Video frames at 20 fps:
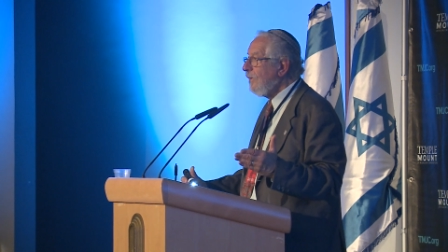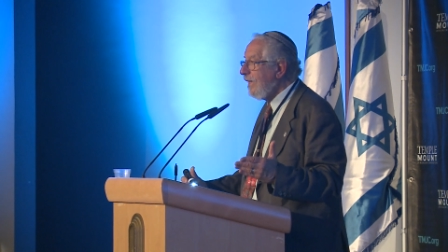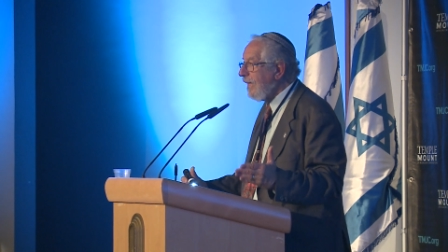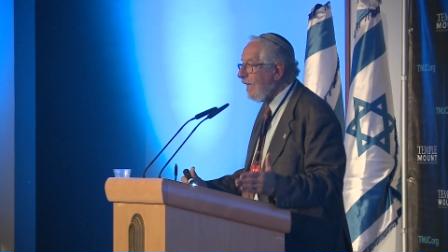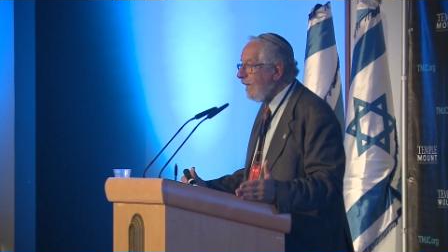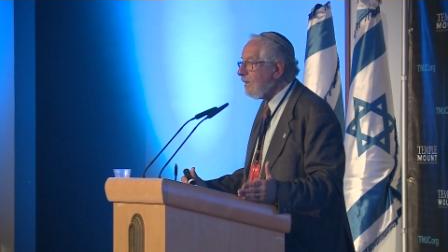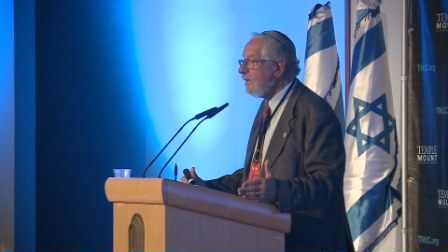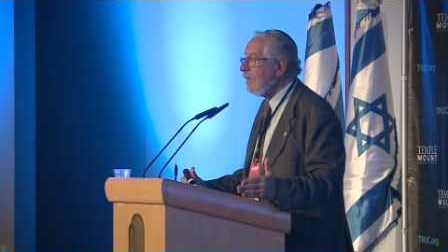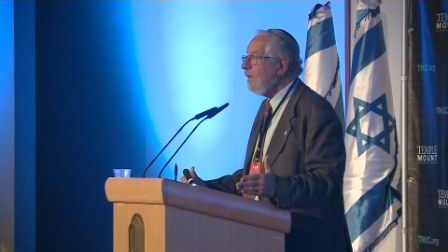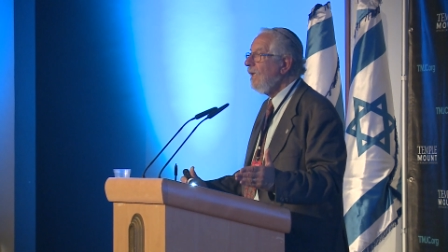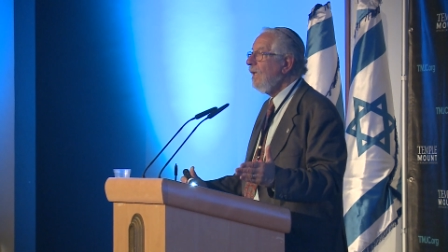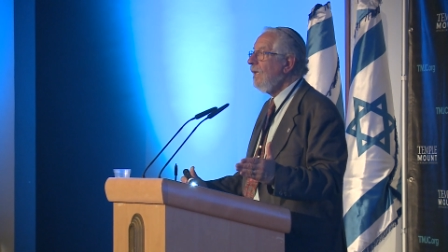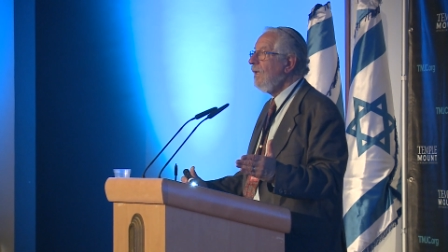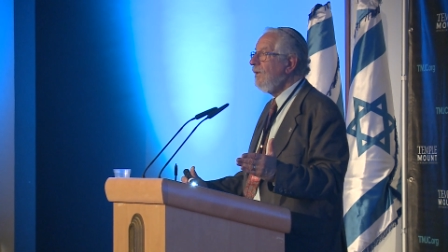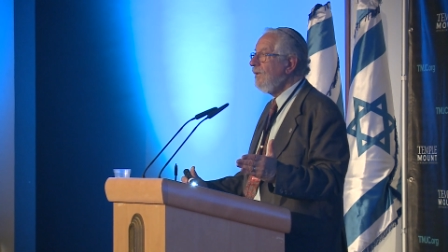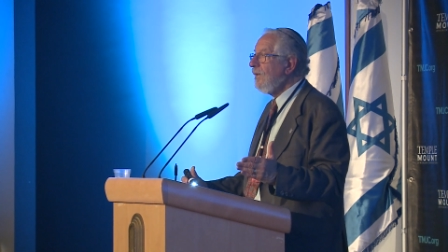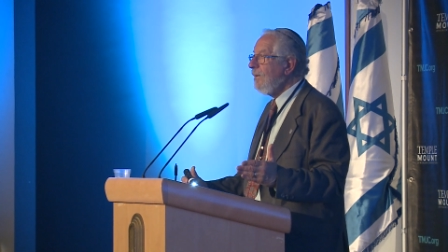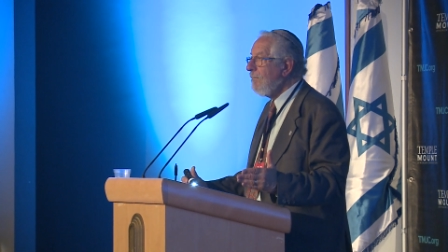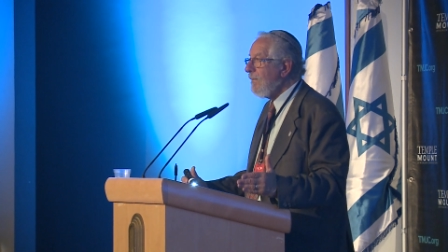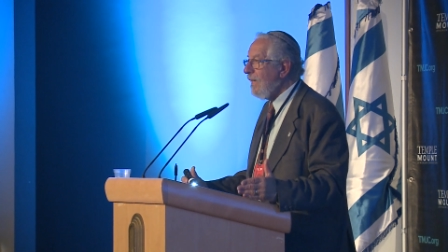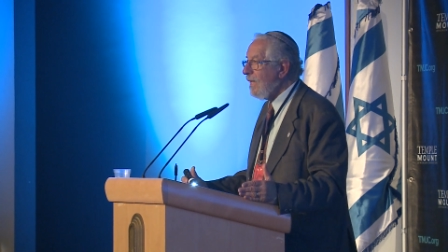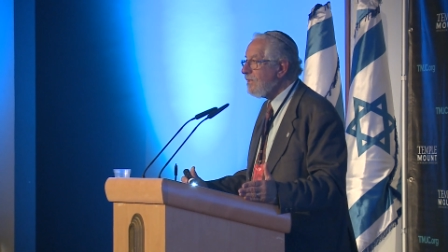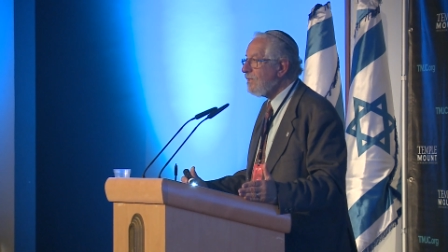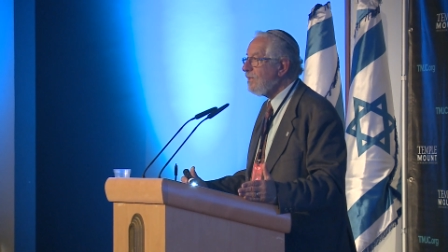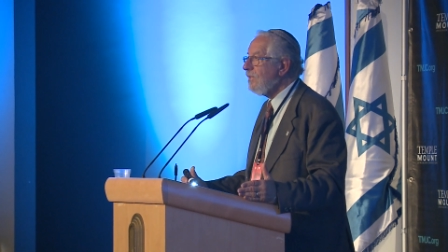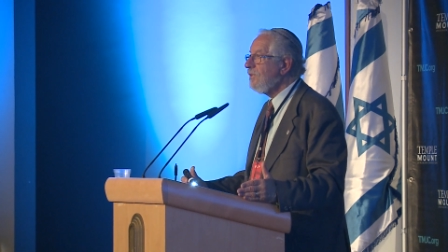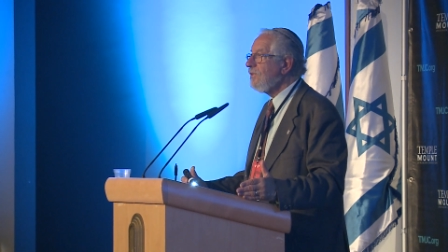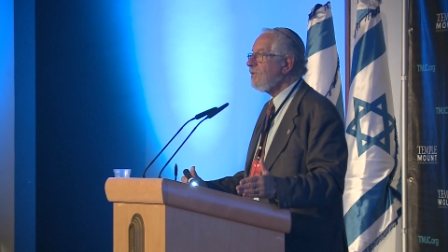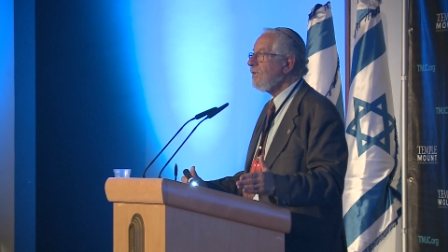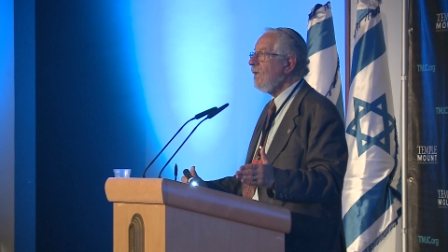get the
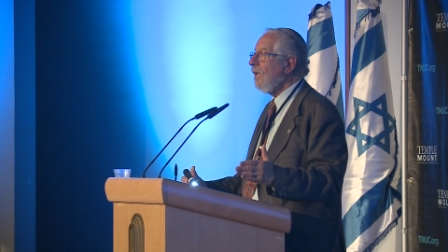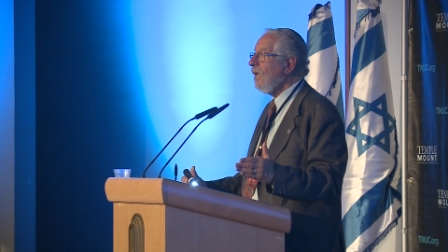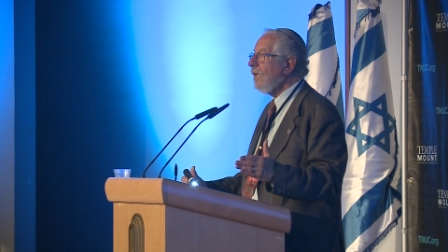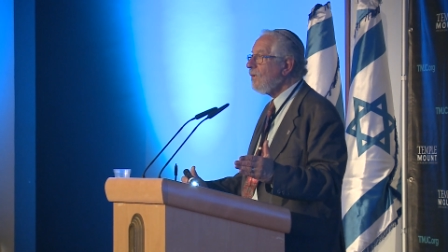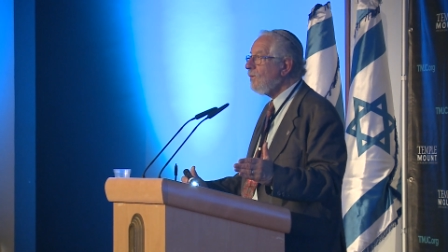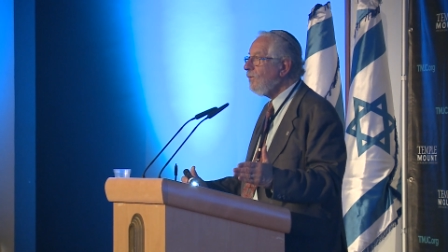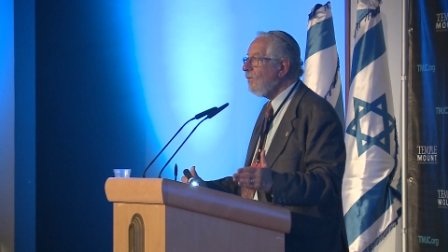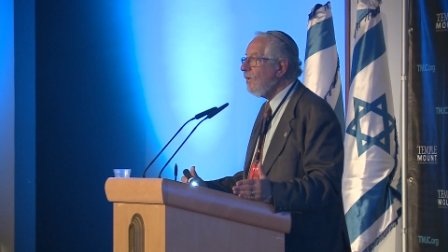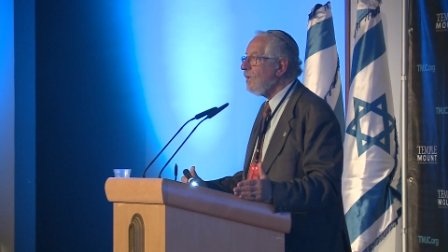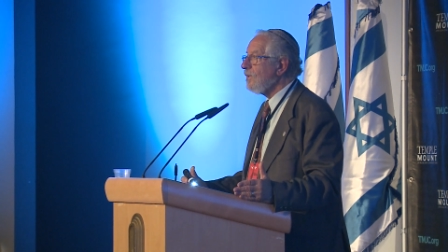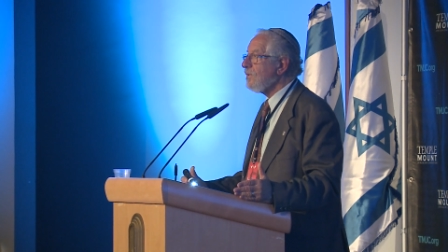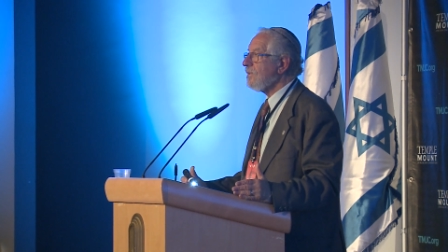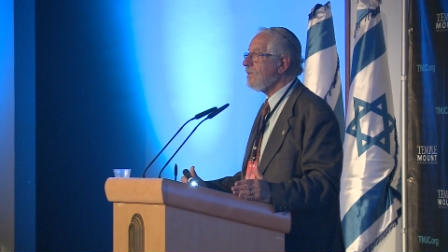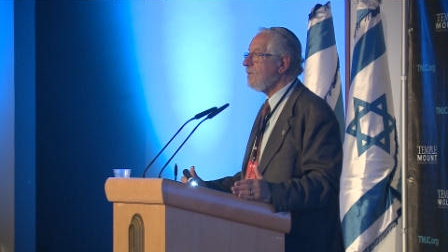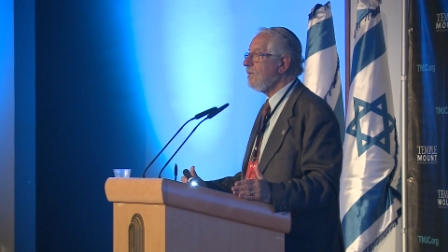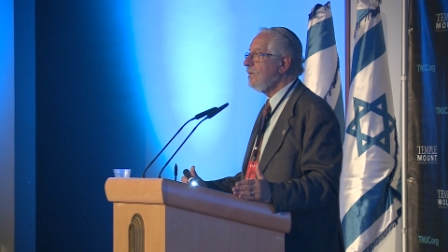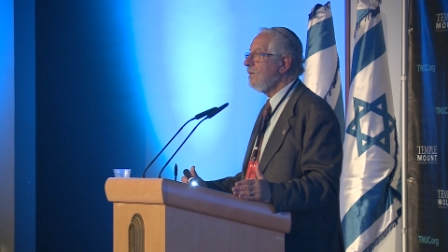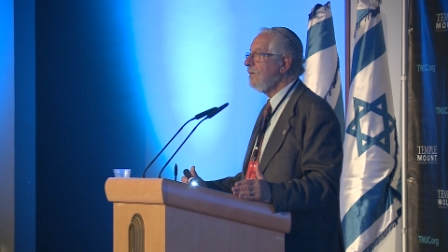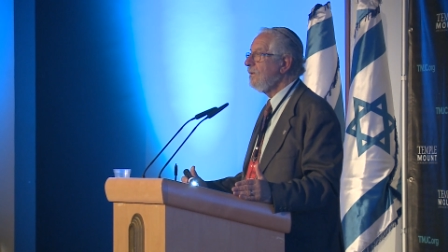message across.